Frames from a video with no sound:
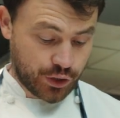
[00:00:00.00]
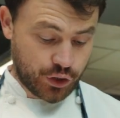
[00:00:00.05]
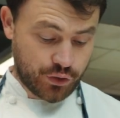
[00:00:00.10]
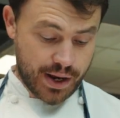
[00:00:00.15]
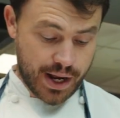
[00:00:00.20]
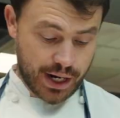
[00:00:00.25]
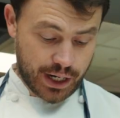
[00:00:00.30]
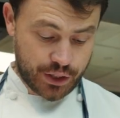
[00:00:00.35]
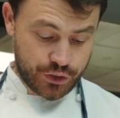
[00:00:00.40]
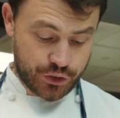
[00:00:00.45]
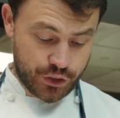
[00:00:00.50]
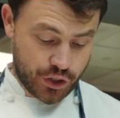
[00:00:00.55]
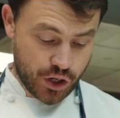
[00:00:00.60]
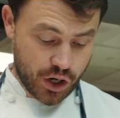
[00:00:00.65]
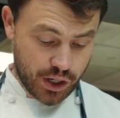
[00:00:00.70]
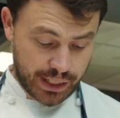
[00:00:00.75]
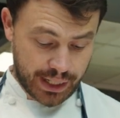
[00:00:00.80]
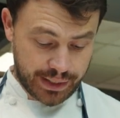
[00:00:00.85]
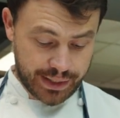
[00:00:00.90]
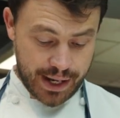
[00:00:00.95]
to crack because you
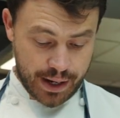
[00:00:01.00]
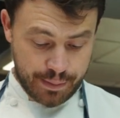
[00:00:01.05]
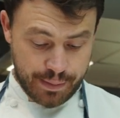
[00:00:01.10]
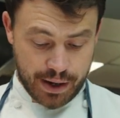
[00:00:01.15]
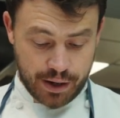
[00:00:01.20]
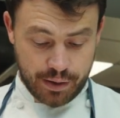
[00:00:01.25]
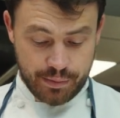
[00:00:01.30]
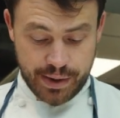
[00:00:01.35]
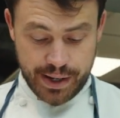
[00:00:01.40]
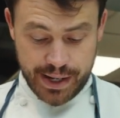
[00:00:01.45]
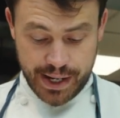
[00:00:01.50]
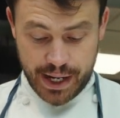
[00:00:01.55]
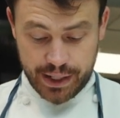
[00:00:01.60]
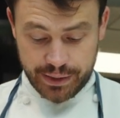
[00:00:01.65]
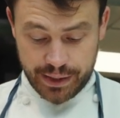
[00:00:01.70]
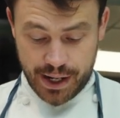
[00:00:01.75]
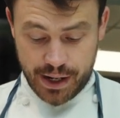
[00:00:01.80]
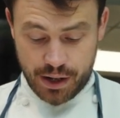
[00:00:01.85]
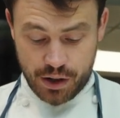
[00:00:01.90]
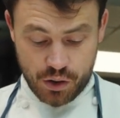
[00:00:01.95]
can't get that amount of meat out of
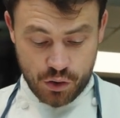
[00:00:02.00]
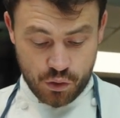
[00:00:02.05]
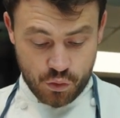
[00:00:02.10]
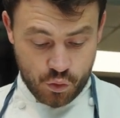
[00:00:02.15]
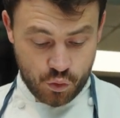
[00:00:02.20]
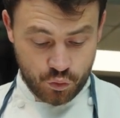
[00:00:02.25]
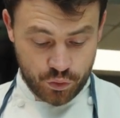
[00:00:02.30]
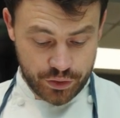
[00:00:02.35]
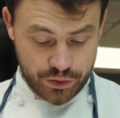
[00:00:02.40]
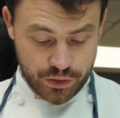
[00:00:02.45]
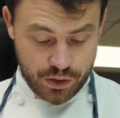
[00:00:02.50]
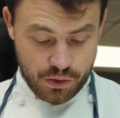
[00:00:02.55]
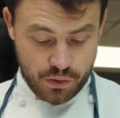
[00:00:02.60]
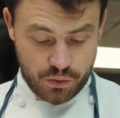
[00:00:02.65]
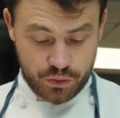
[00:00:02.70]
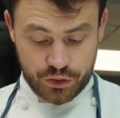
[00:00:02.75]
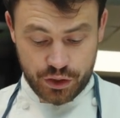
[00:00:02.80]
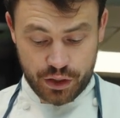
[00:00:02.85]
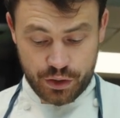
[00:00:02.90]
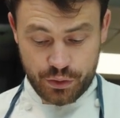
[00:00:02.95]
that hole or this
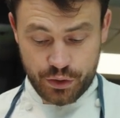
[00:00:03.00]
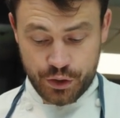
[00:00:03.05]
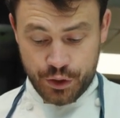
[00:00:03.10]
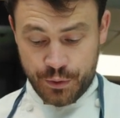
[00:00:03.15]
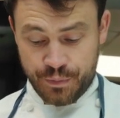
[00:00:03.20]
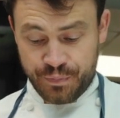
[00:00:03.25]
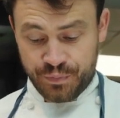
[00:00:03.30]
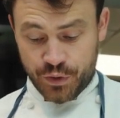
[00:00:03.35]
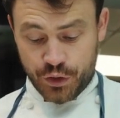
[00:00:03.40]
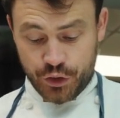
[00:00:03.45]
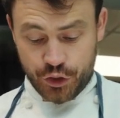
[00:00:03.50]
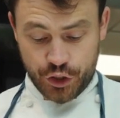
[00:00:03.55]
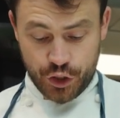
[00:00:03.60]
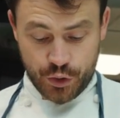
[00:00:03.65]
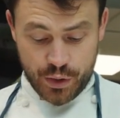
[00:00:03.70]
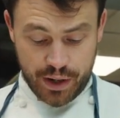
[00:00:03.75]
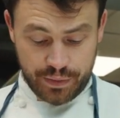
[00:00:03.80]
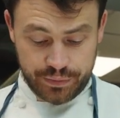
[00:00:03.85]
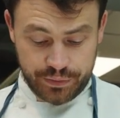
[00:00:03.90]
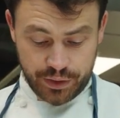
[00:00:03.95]
hole, so you
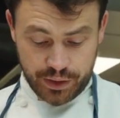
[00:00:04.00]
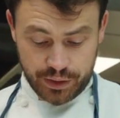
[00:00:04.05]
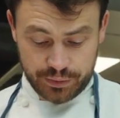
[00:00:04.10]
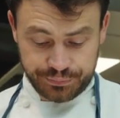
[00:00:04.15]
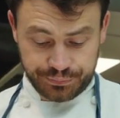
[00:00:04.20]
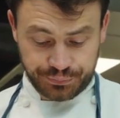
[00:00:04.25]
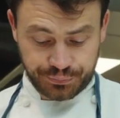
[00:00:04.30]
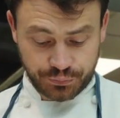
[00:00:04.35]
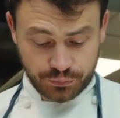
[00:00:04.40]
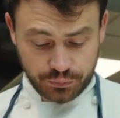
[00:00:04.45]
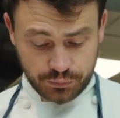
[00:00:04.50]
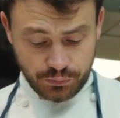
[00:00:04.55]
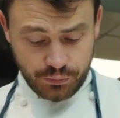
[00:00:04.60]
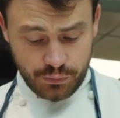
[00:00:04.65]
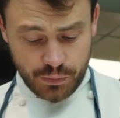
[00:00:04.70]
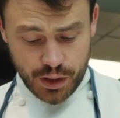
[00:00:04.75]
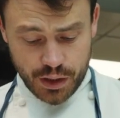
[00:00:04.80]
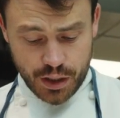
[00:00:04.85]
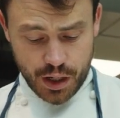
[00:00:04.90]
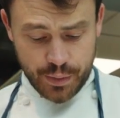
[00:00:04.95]
do have to
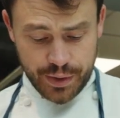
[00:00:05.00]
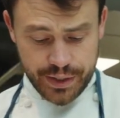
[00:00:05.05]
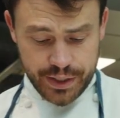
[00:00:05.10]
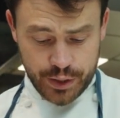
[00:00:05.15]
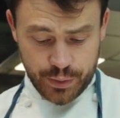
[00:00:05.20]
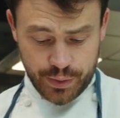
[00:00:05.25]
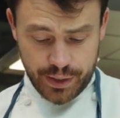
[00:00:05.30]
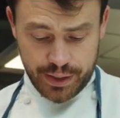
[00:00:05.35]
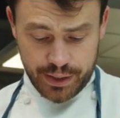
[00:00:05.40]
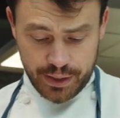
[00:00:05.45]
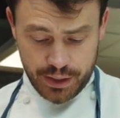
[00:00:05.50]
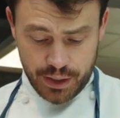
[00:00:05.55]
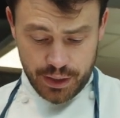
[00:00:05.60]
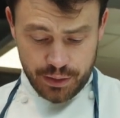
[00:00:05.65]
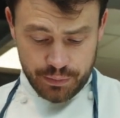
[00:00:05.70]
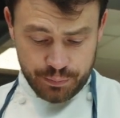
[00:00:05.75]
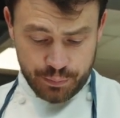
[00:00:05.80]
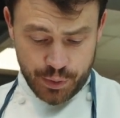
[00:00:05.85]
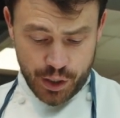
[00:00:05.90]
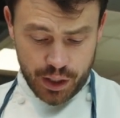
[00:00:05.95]
go into it.
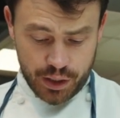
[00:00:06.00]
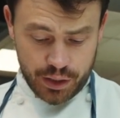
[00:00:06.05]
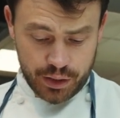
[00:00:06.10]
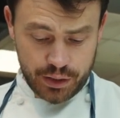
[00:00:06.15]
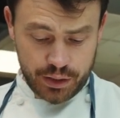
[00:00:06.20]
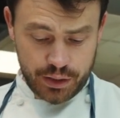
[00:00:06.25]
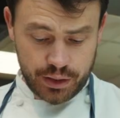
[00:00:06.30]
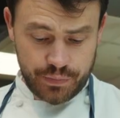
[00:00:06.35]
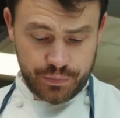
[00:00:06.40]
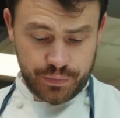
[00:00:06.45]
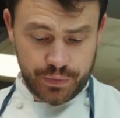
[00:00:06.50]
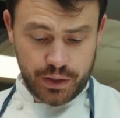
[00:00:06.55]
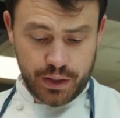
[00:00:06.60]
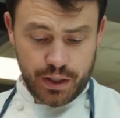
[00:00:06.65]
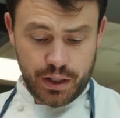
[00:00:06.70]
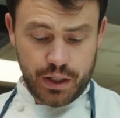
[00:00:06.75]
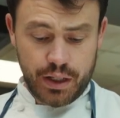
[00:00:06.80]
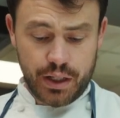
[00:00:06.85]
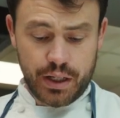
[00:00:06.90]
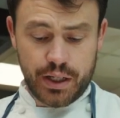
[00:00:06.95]
But
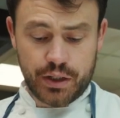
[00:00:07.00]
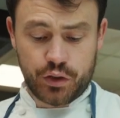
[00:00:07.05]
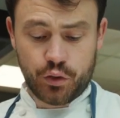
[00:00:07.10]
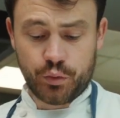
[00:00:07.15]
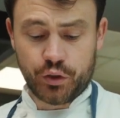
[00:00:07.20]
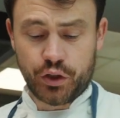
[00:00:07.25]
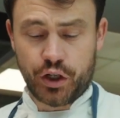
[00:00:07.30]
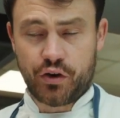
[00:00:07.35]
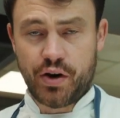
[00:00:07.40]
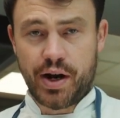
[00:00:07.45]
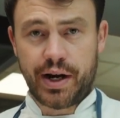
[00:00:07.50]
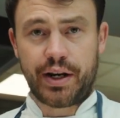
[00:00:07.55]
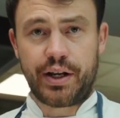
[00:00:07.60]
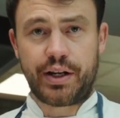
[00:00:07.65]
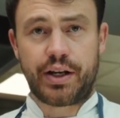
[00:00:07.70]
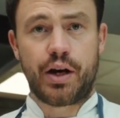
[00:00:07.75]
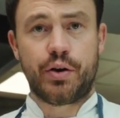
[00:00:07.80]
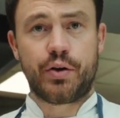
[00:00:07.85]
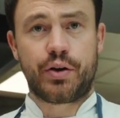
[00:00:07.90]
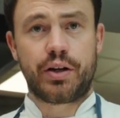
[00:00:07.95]
it's almost like cracking a
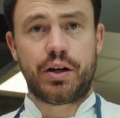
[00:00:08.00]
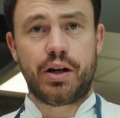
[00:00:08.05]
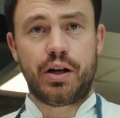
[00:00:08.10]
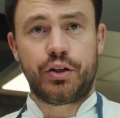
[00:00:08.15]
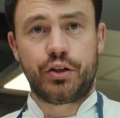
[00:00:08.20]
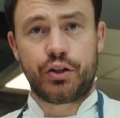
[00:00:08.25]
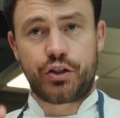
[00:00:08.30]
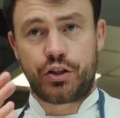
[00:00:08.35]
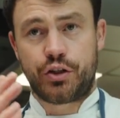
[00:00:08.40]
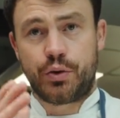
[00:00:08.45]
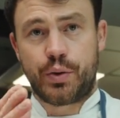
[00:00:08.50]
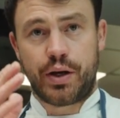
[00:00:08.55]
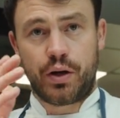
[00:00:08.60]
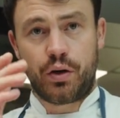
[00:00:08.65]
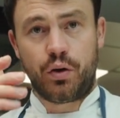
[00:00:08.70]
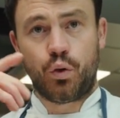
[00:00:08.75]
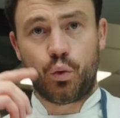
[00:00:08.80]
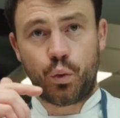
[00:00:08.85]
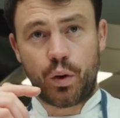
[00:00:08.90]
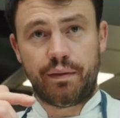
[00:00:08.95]
coconut. You just do it
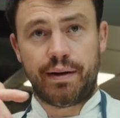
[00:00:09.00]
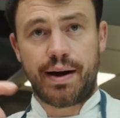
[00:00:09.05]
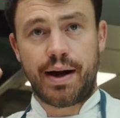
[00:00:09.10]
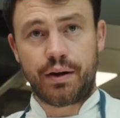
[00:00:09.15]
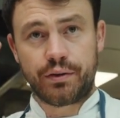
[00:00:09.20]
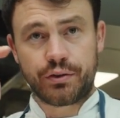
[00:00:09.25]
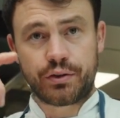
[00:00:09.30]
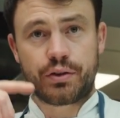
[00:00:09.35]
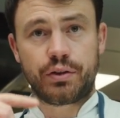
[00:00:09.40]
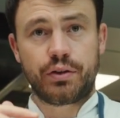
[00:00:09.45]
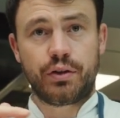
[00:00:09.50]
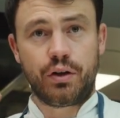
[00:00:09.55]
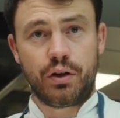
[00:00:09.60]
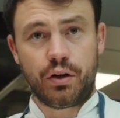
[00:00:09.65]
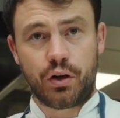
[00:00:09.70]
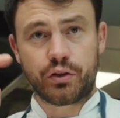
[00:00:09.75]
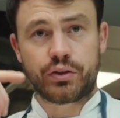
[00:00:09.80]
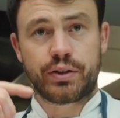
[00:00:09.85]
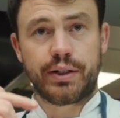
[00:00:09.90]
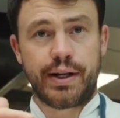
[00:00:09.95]
all around,
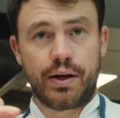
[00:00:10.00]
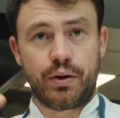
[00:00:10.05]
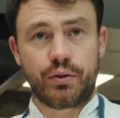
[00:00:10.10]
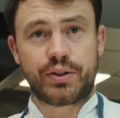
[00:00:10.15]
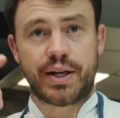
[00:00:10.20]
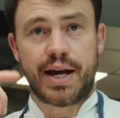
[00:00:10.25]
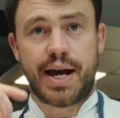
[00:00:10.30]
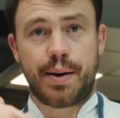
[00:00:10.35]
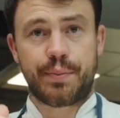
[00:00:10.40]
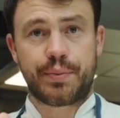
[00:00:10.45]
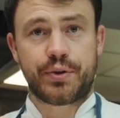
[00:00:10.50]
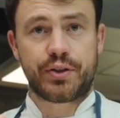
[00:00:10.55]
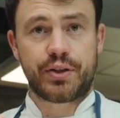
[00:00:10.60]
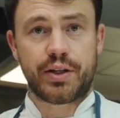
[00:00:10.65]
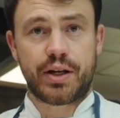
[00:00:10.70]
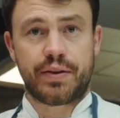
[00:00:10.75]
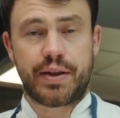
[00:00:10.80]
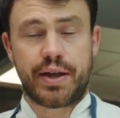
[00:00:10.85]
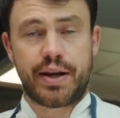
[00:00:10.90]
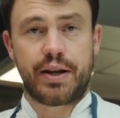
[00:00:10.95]
lots of little taps,
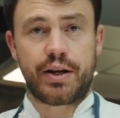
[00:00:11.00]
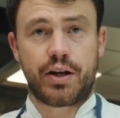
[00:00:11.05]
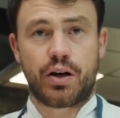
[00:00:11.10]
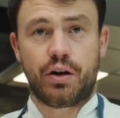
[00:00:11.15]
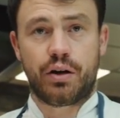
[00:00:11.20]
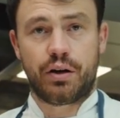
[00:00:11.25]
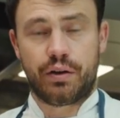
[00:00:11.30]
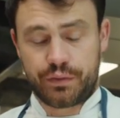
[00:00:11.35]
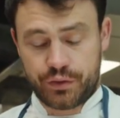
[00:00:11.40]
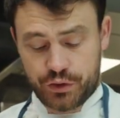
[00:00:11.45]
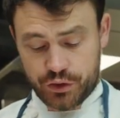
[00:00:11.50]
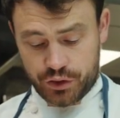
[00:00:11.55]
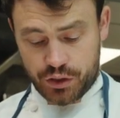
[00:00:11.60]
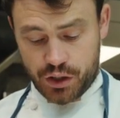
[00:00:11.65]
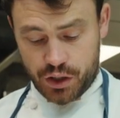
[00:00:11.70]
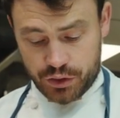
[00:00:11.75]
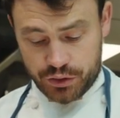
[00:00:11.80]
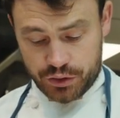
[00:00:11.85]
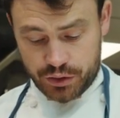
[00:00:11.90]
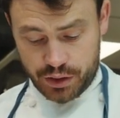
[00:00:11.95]
and then it kind of just
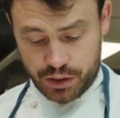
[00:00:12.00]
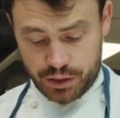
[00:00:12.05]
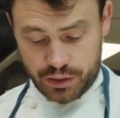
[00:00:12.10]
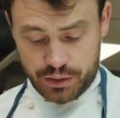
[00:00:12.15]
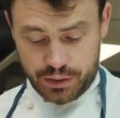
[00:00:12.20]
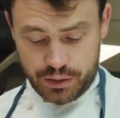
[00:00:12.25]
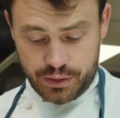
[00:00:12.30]
starts to